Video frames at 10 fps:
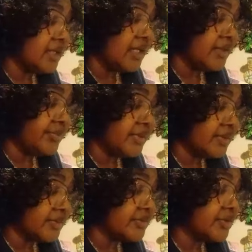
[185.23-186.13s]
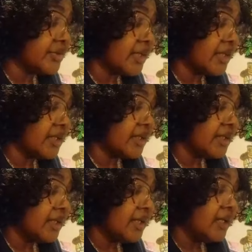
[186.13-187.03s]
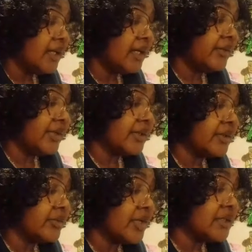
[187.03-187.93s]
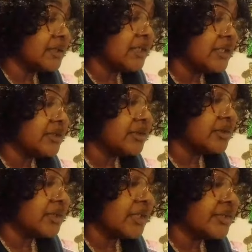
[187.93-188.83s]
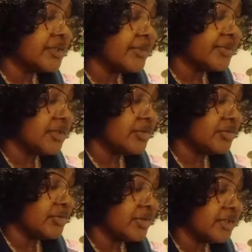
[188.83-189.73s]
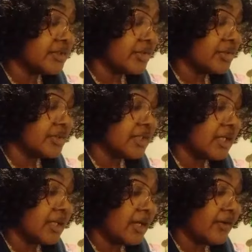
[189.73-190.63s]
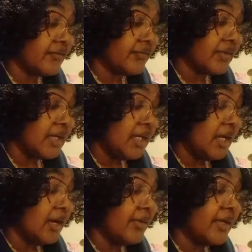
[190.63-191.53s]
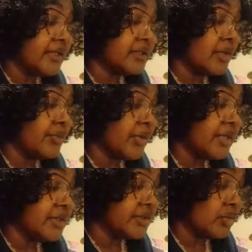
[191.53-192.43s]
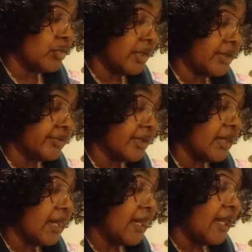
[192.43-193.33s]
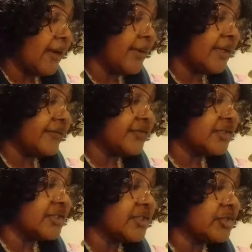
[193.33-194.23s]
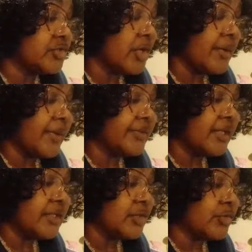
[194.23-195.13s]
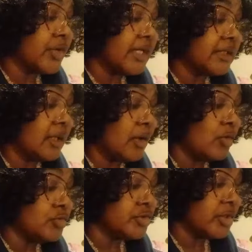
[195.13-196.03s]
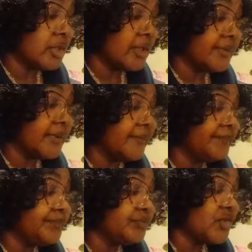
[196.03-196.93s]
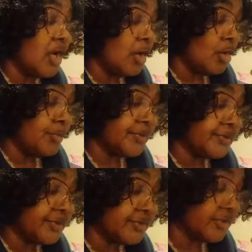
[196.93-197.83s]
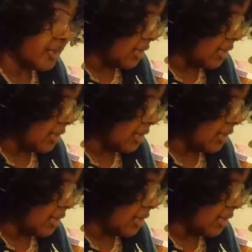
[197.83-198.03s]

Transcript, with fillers: Eight of Pentacles, okay? All right, congratulations. There's something you're doing that's going to take off. All right, it's going to bring you some wealth. All right, if this is a job, I think you're creating a whole job a whole position.